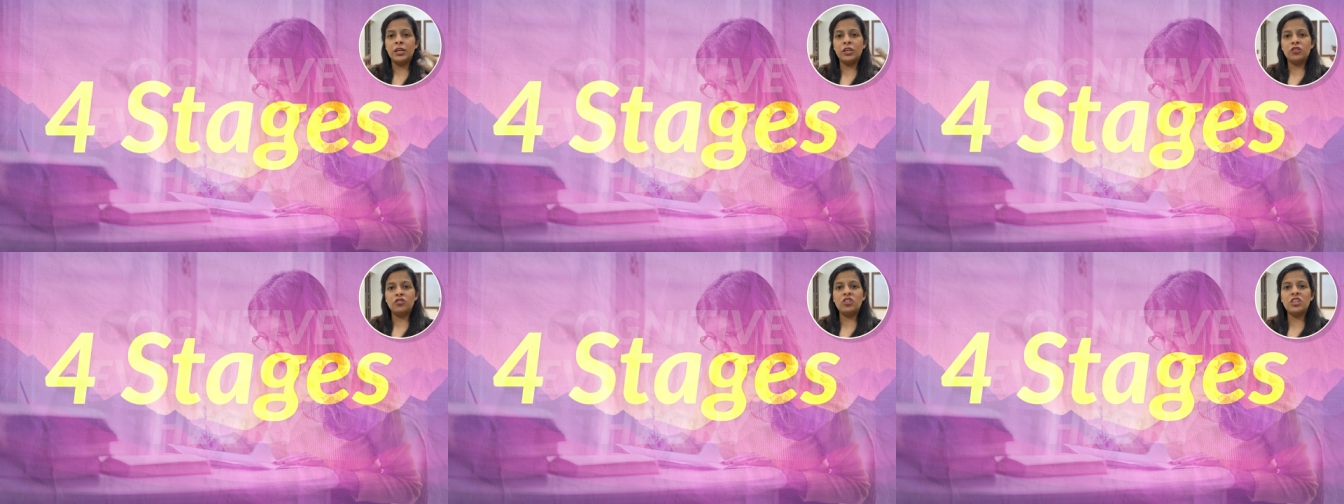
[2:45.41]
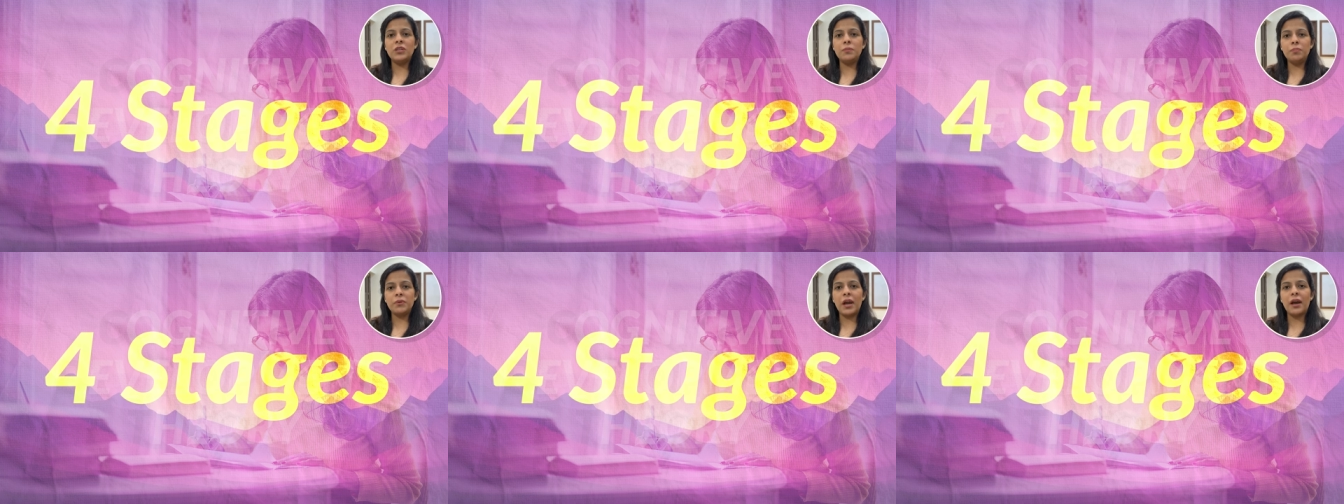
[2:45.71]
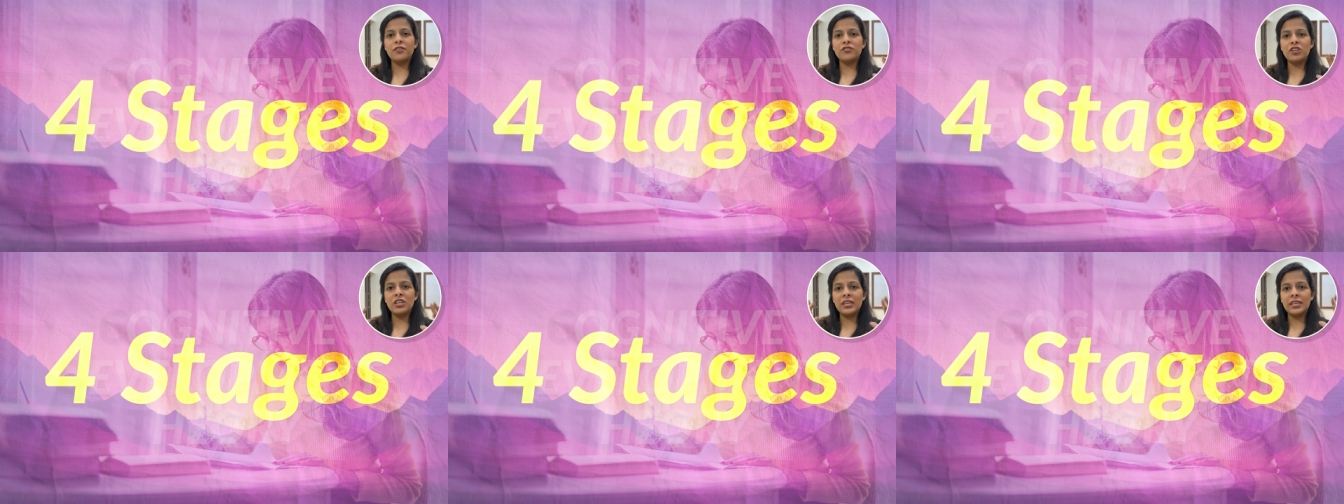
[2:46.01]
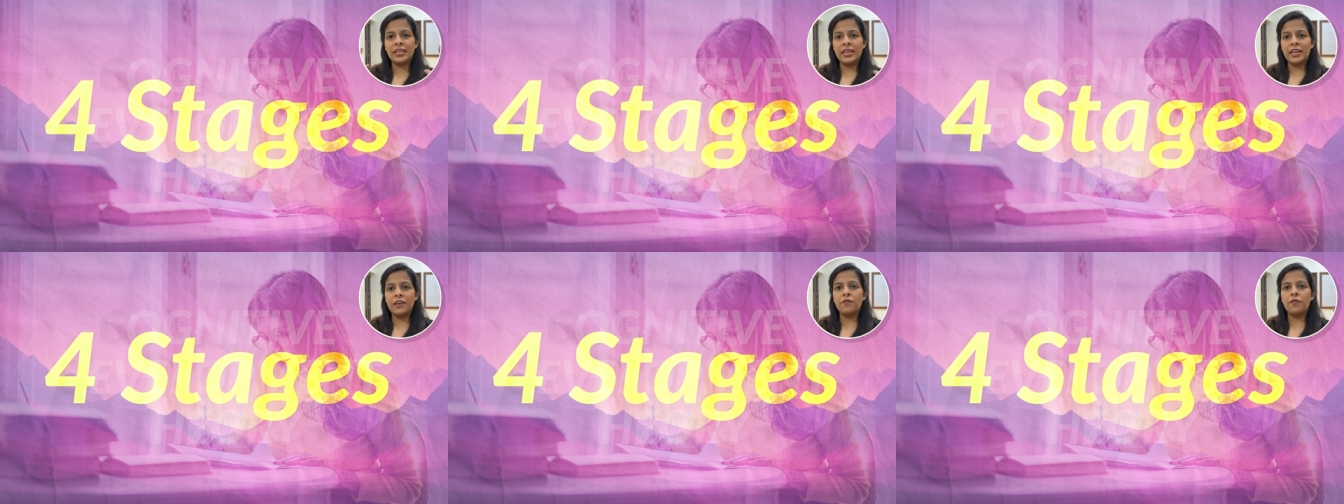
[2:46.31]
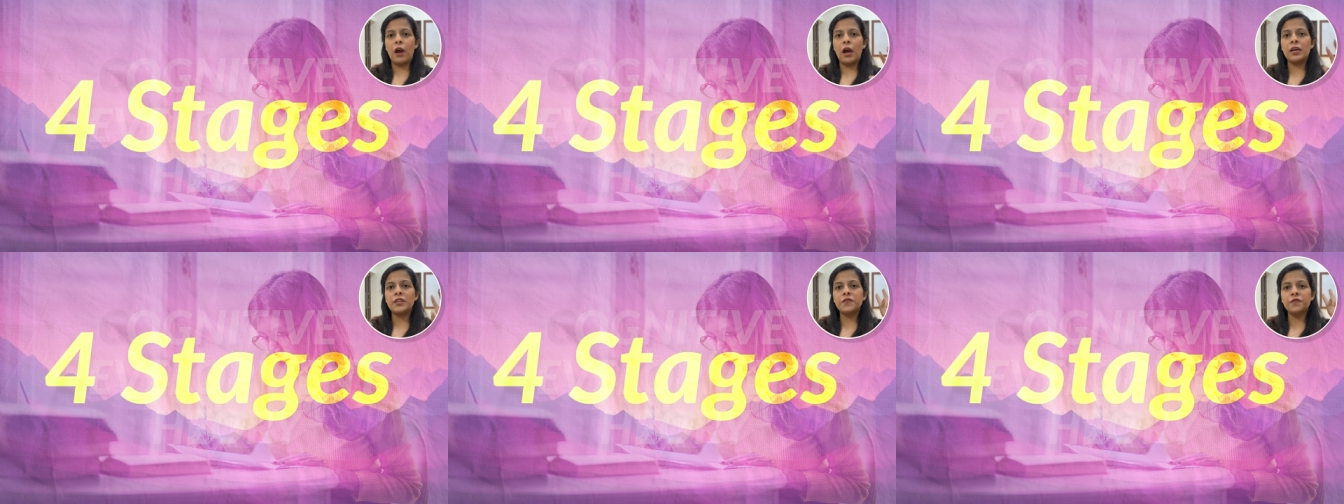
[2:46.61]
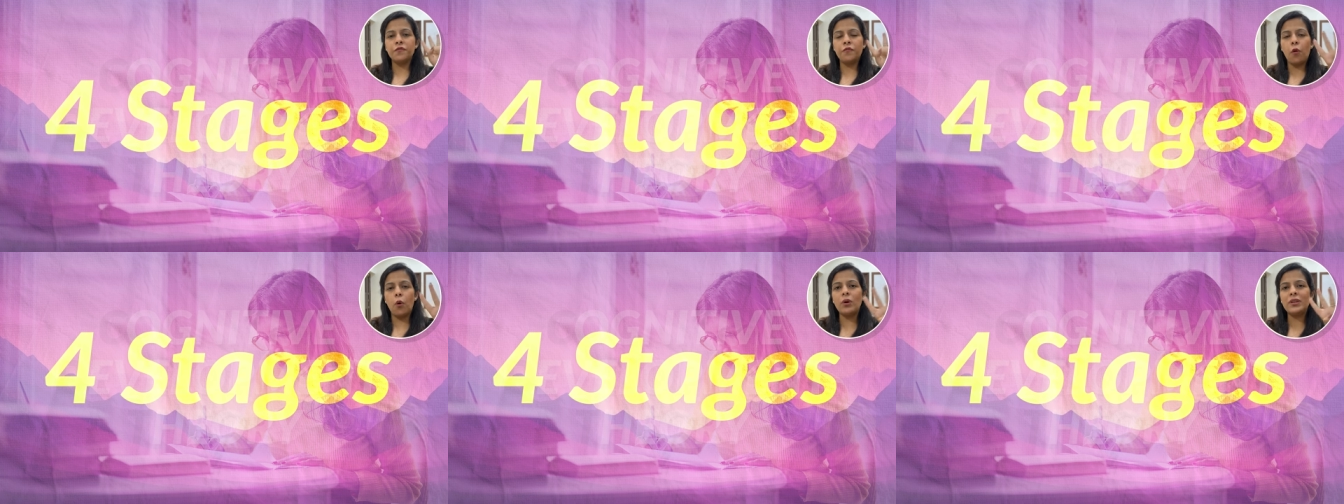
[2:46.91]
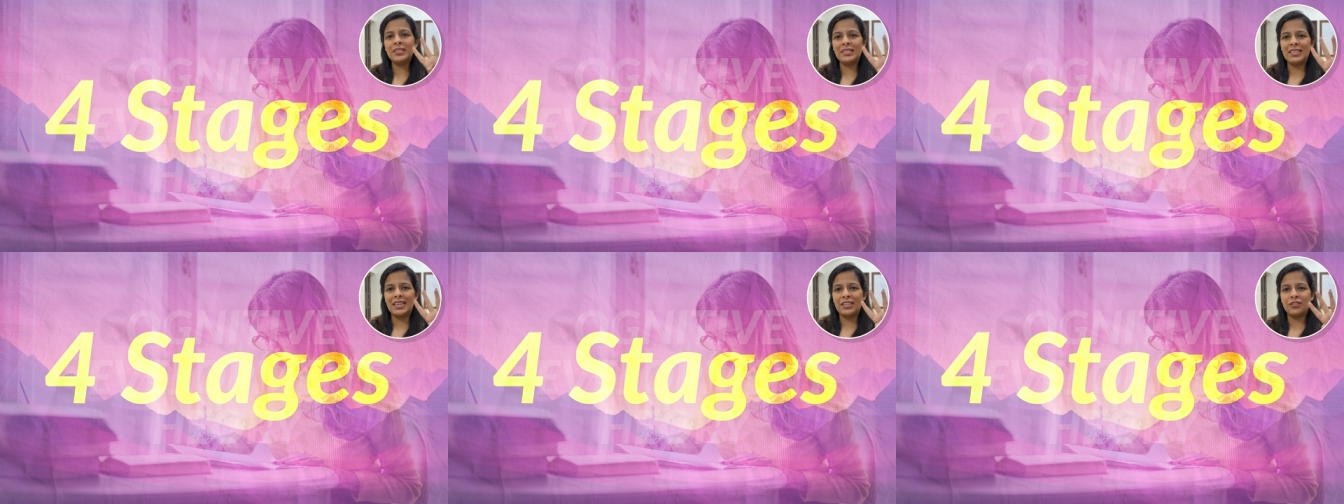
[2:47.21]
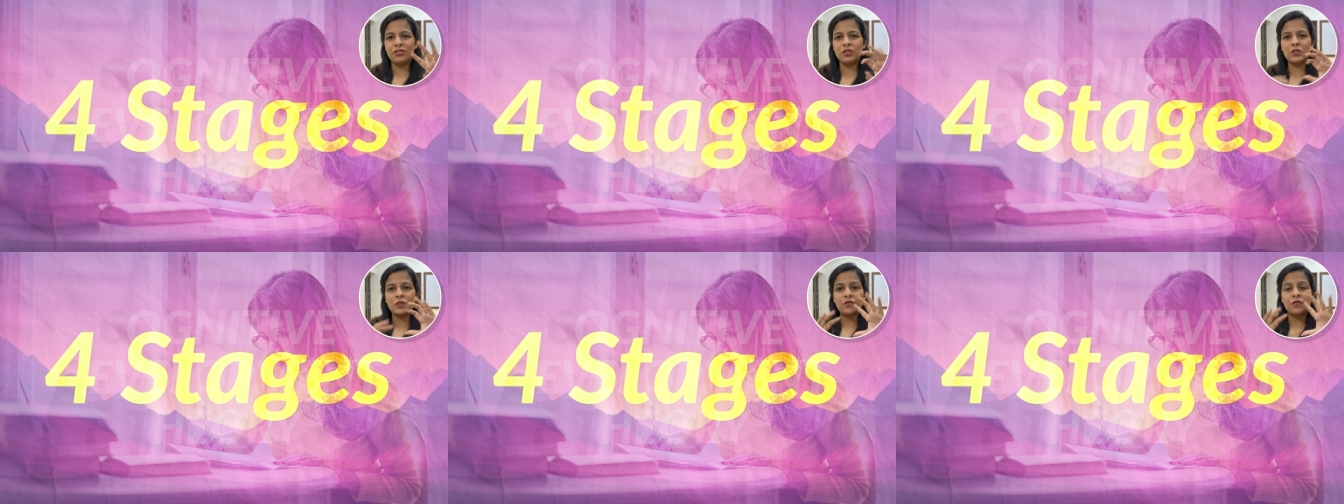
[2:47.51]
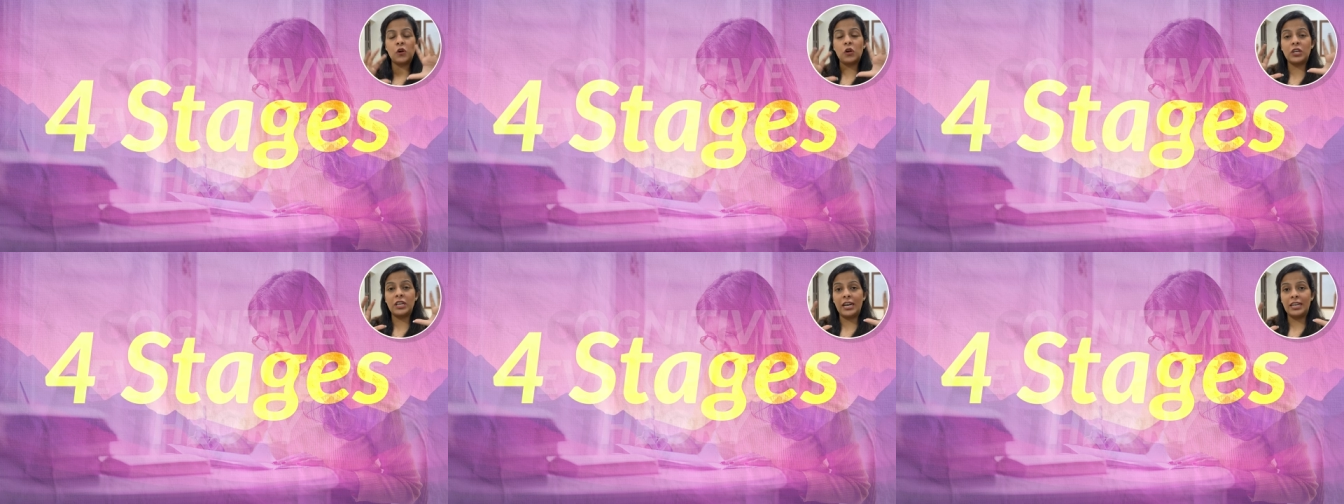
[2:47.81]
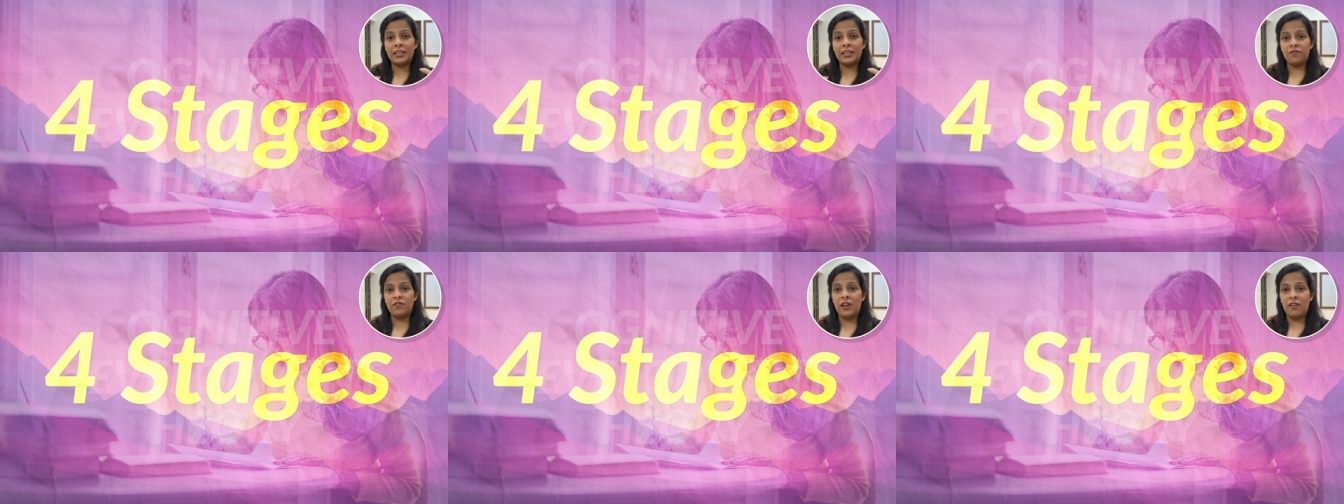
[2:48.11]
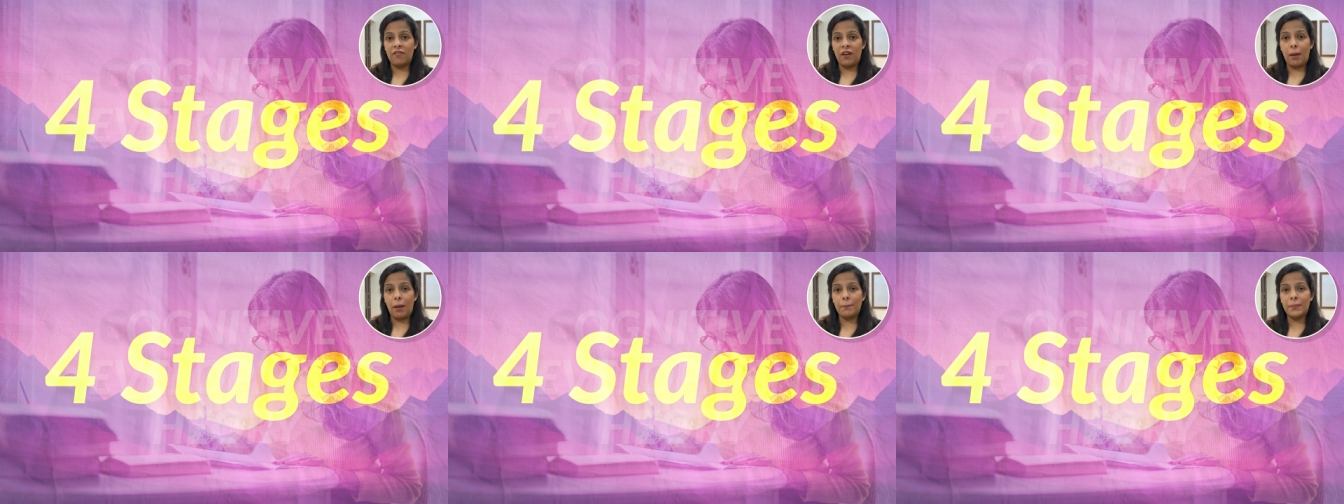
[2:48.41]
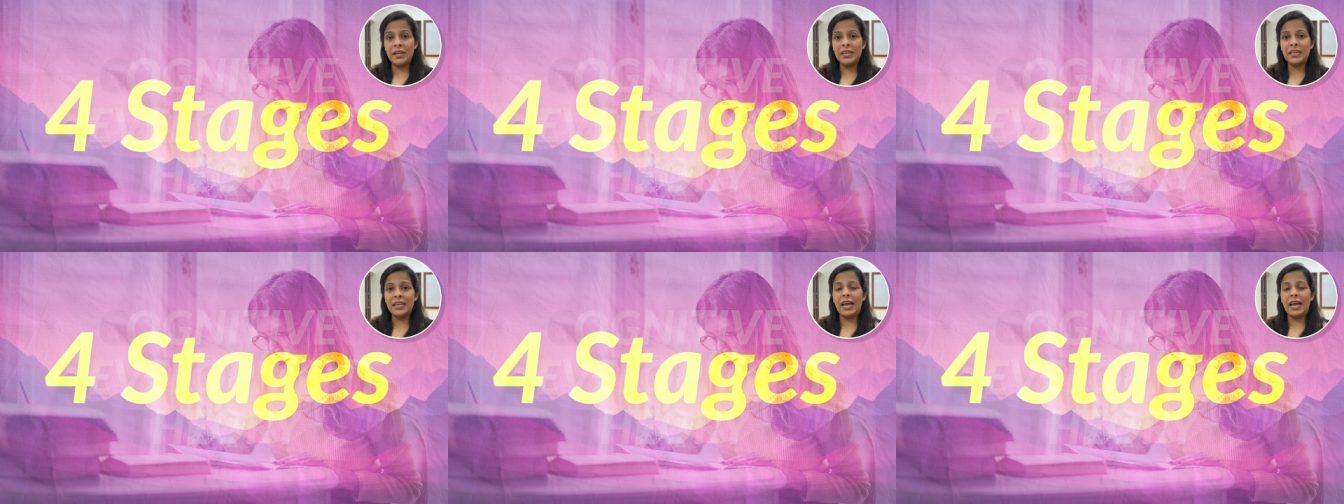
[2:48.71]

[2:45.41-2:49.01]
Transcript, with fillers: Jean Piaget gave us four stages of cognitive development